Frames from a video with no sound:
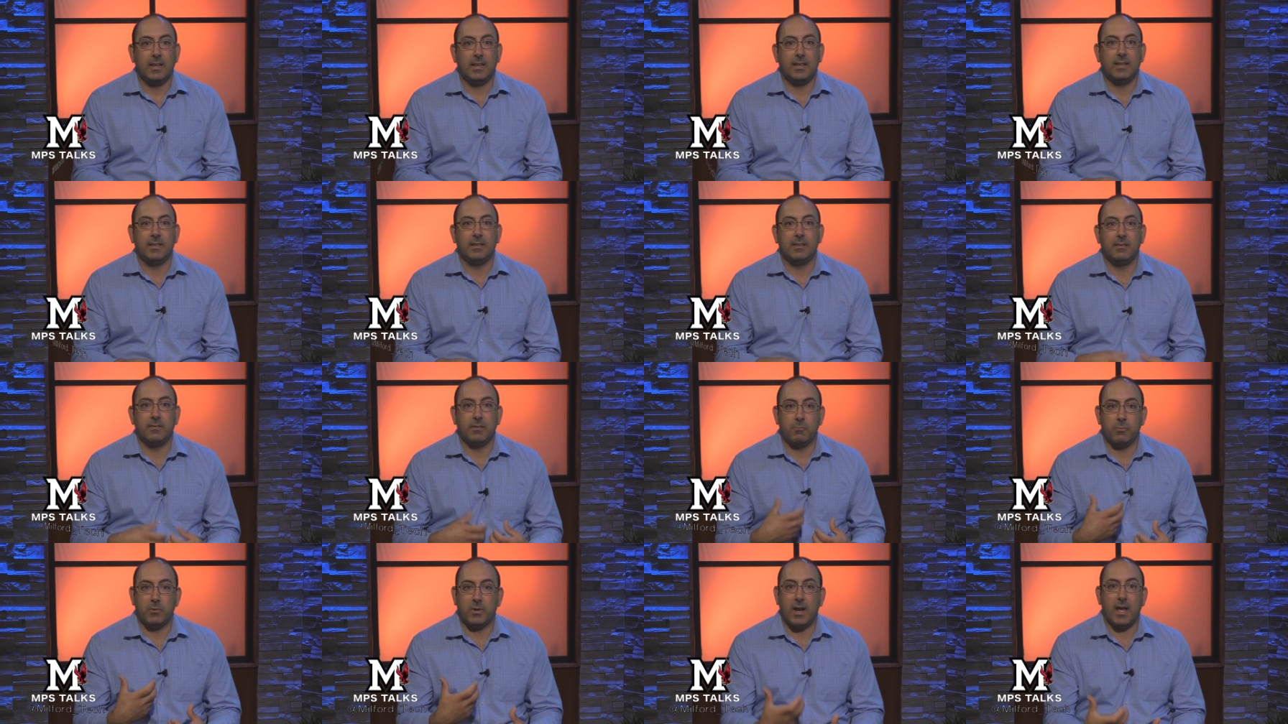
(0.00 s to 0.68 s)

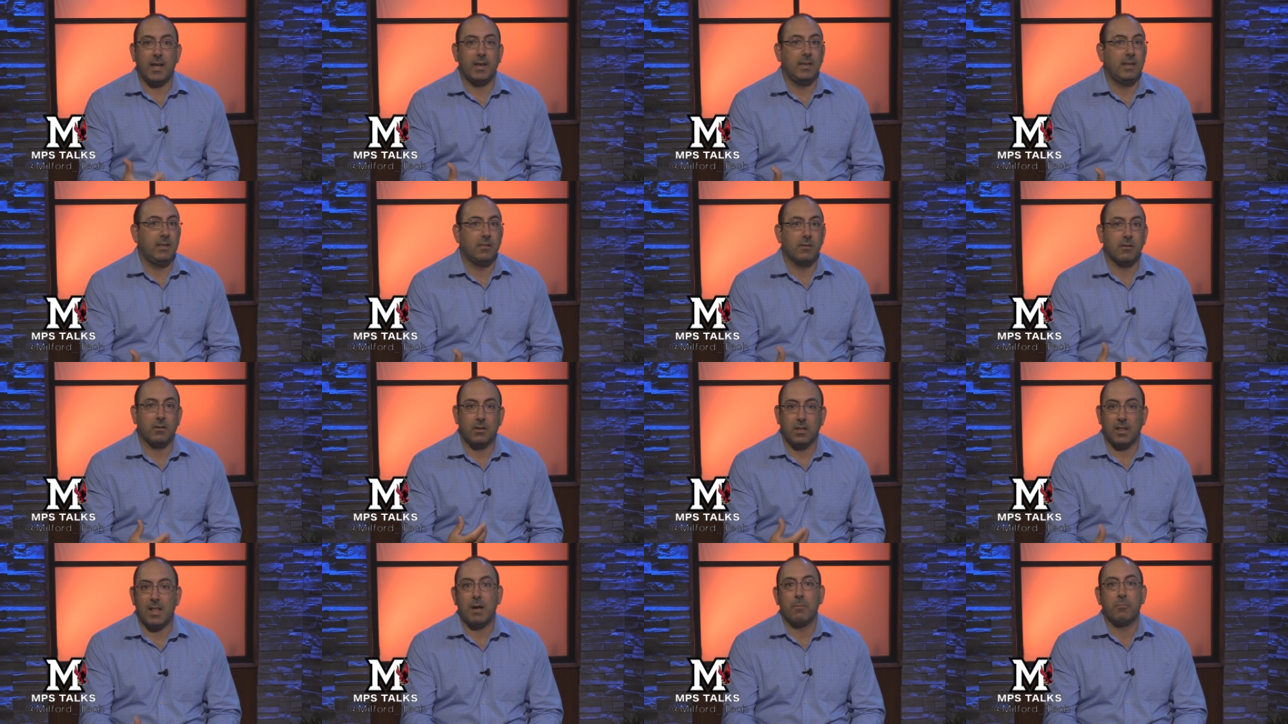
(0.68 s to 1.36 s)
in when I either
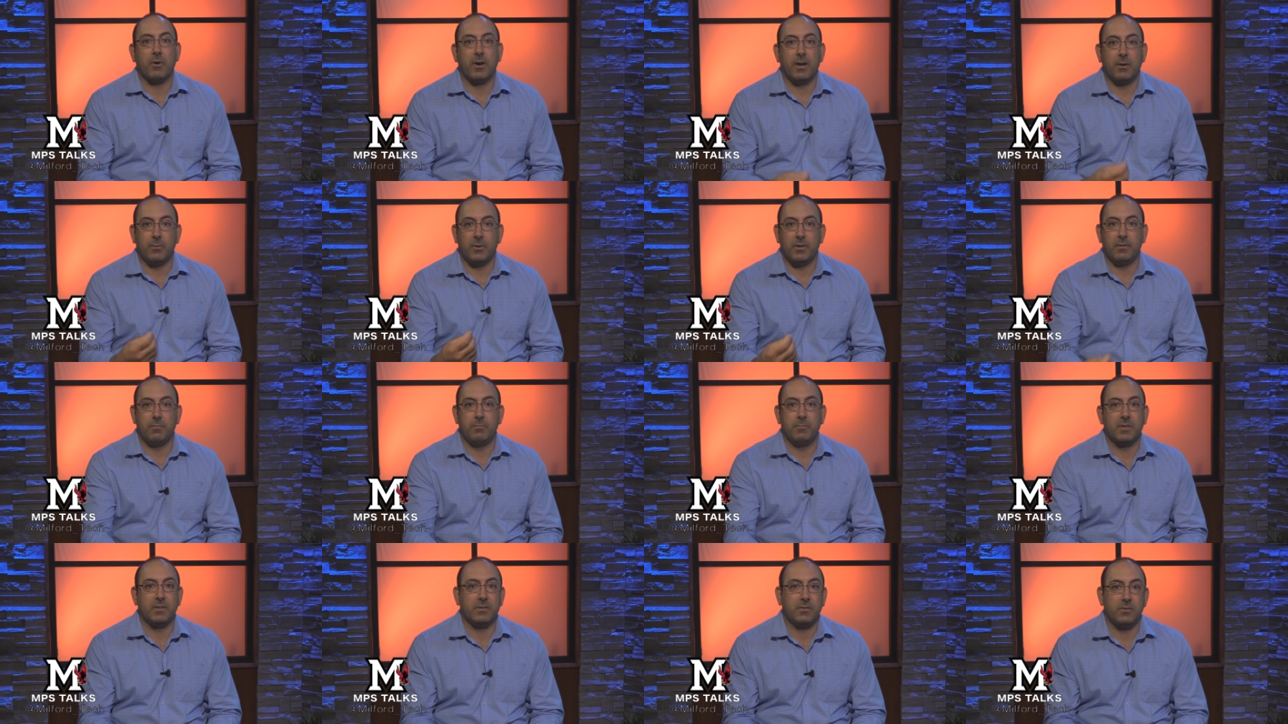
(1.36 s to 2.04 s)
collaborate
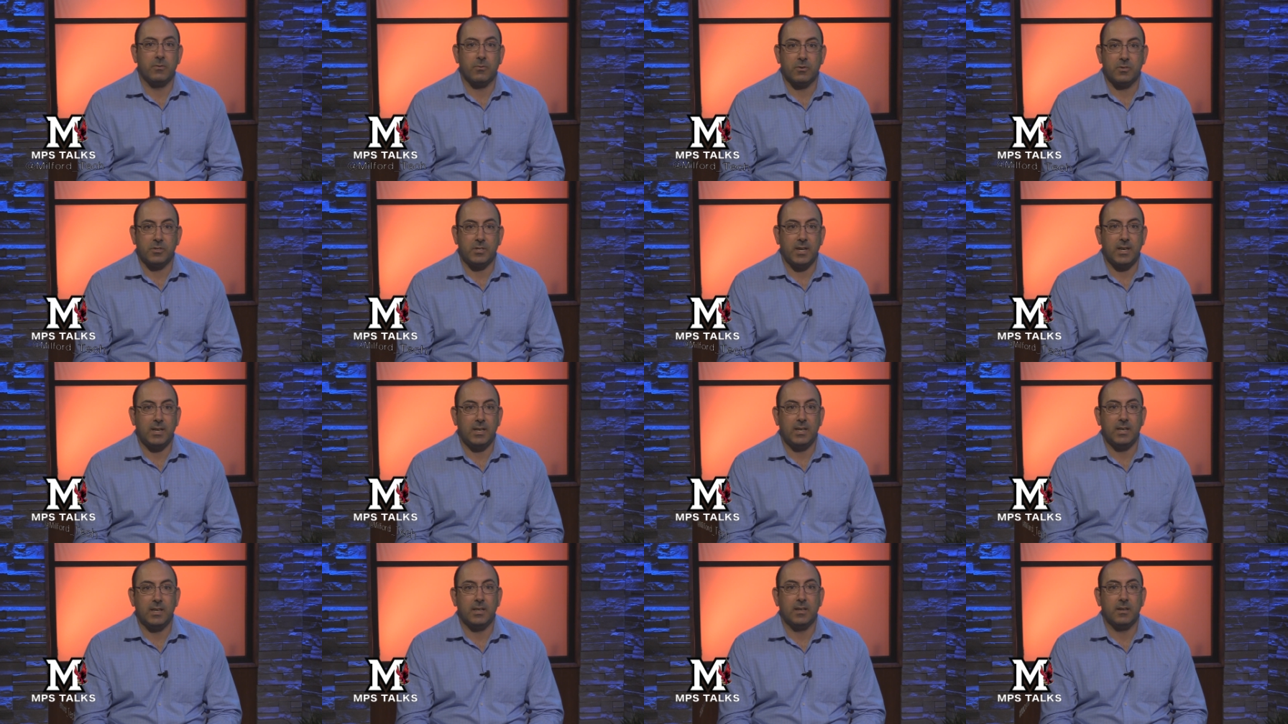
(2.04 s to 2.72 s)
with Miss
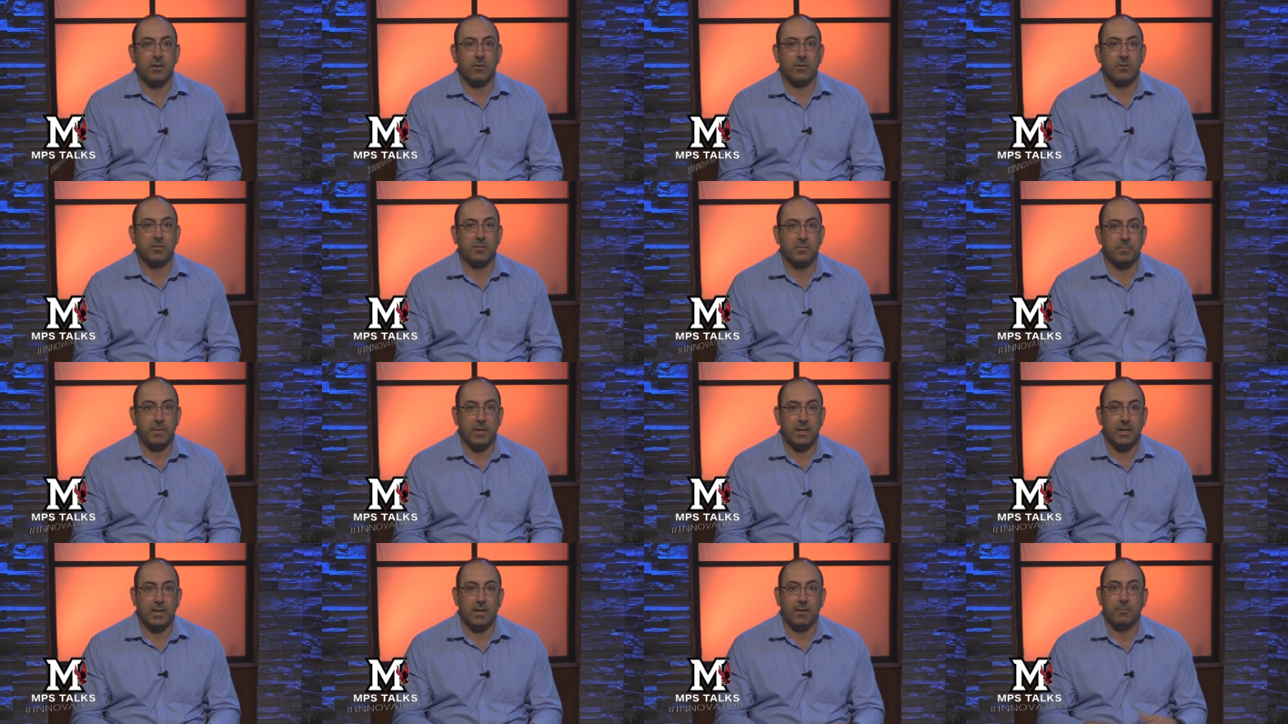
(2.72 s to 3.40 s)
Norjanian or
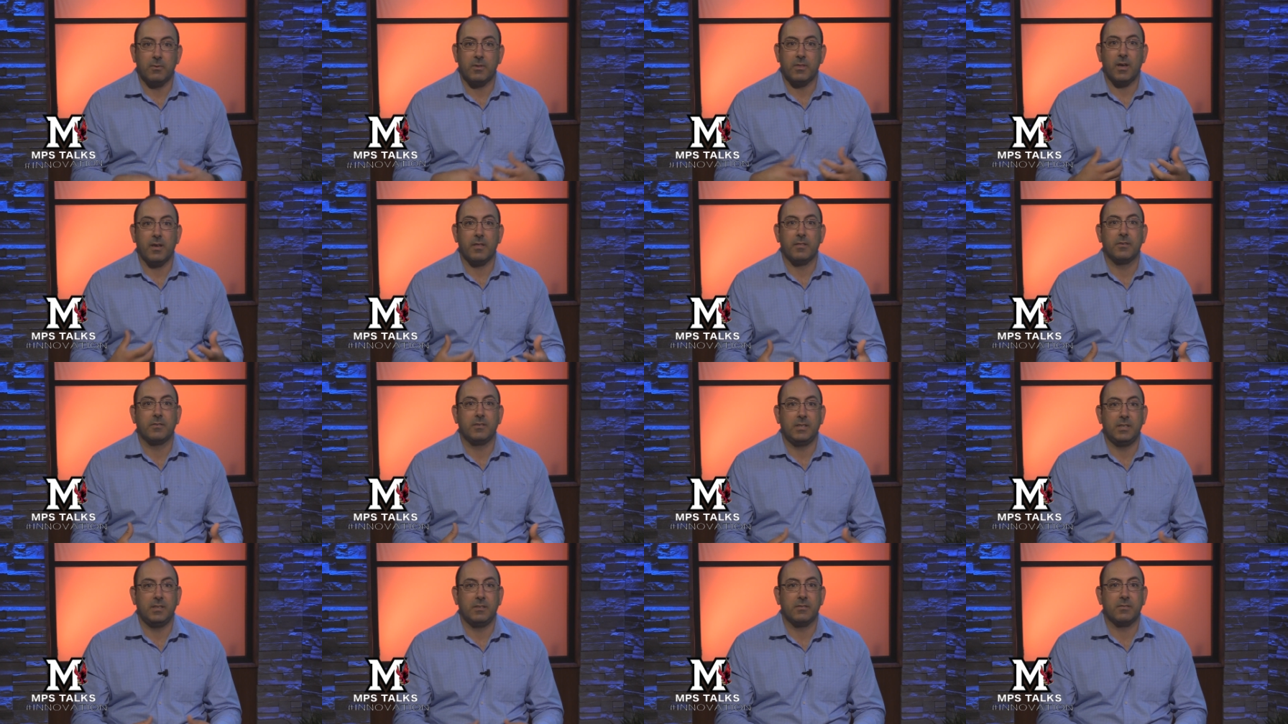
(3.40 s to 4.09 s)
speaking with other
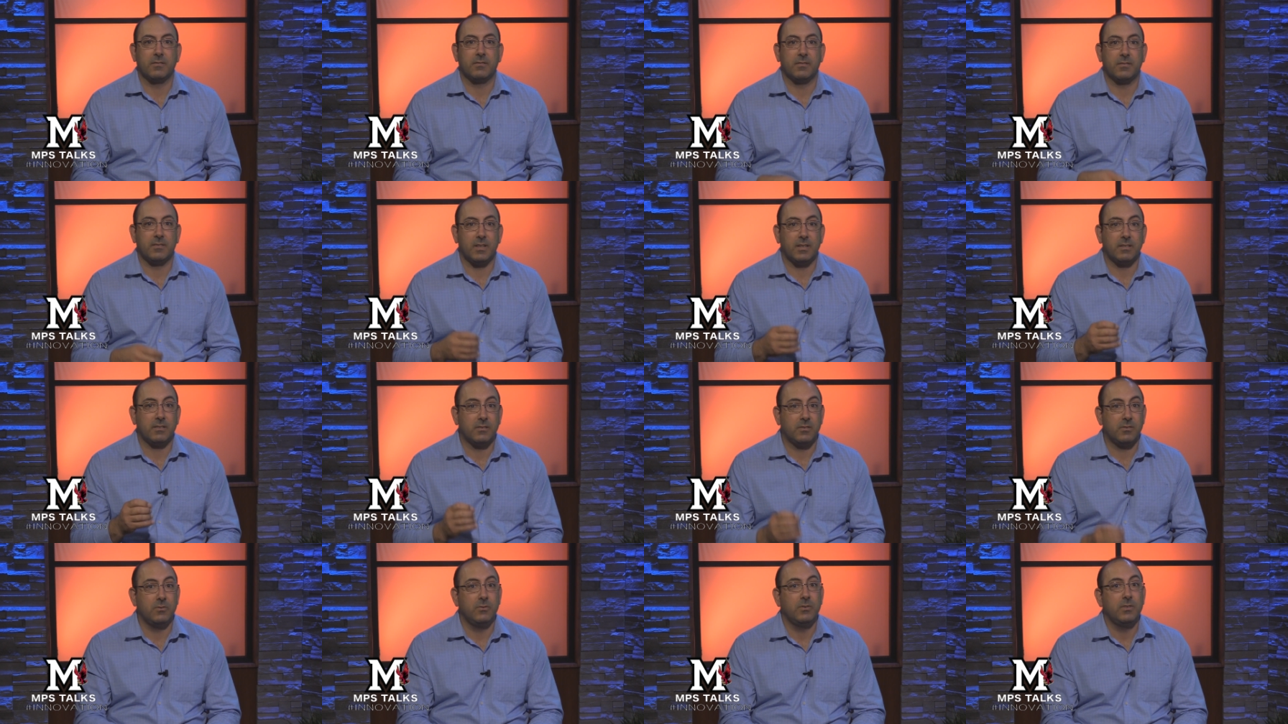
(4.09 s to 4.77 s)
teachers is
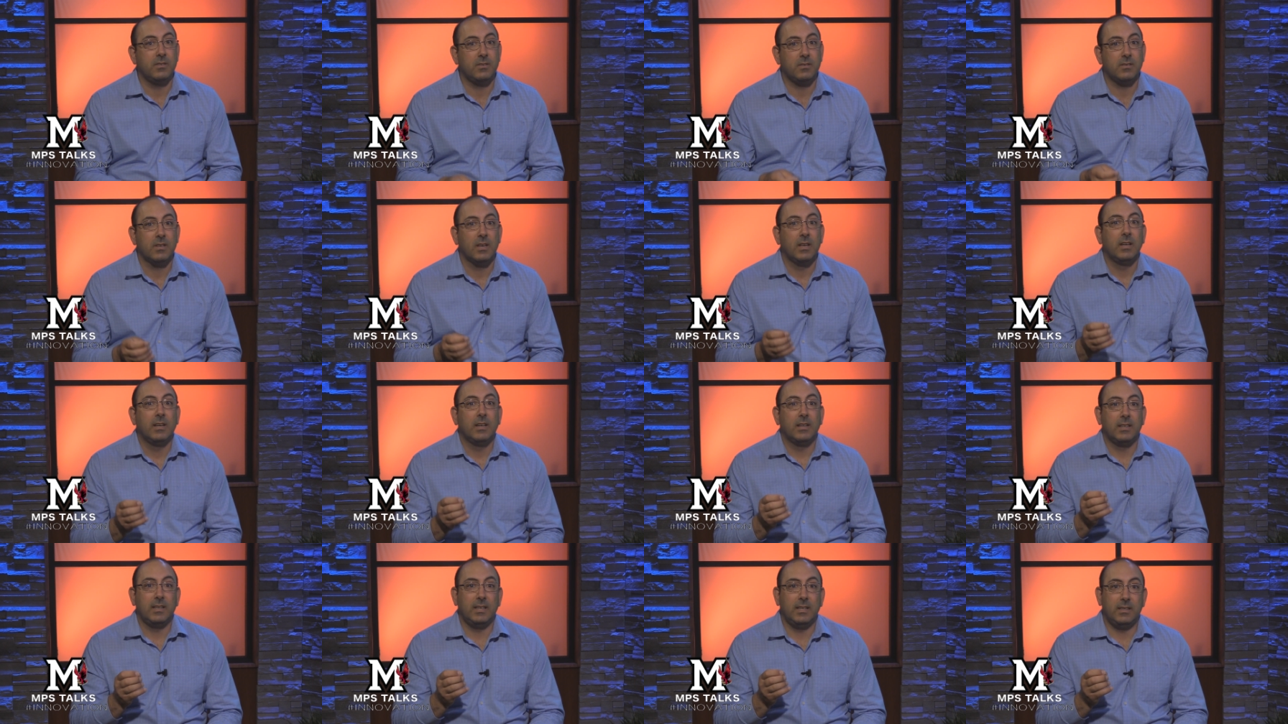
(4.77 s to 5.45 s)
that students
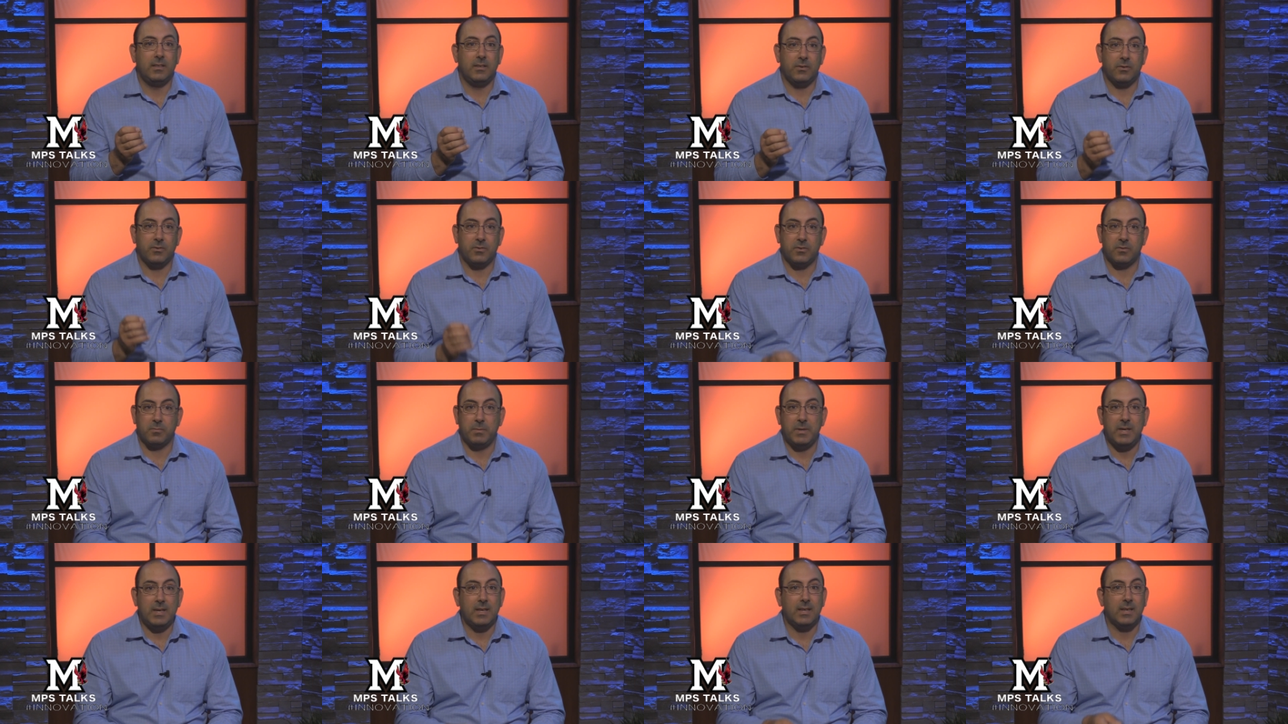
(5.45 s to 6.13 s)
need to
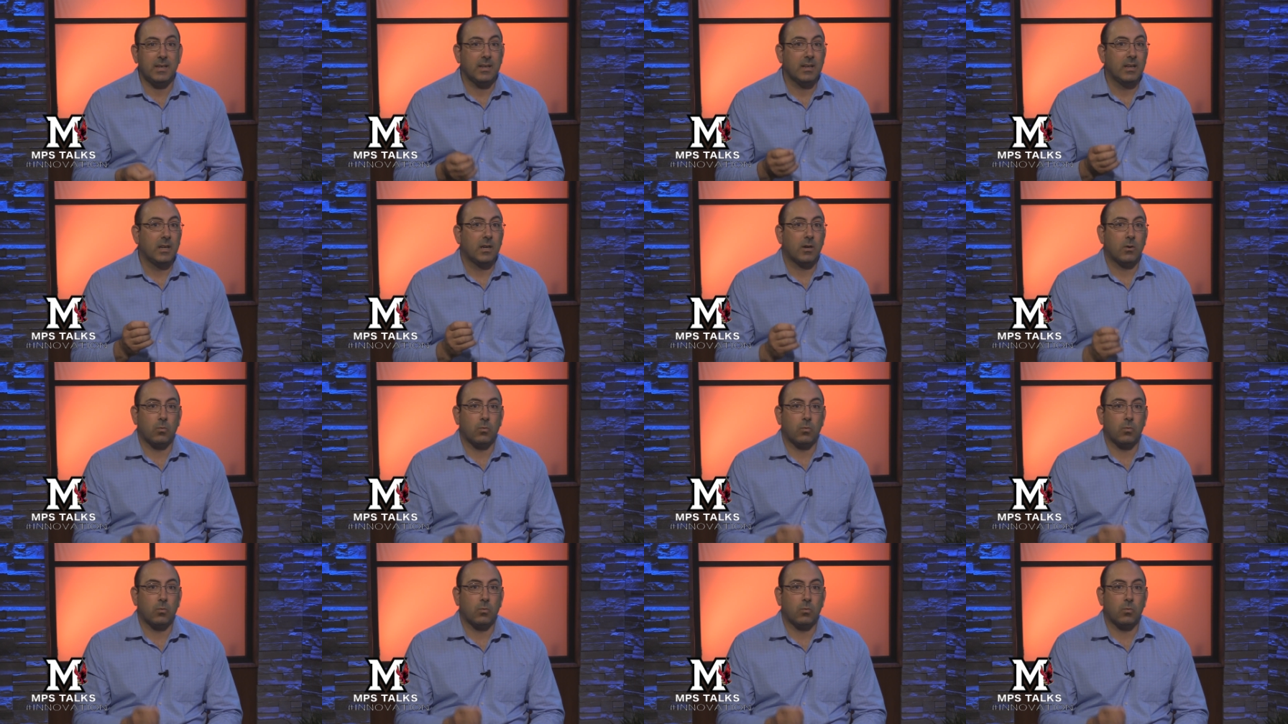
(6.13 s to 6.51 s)
speak,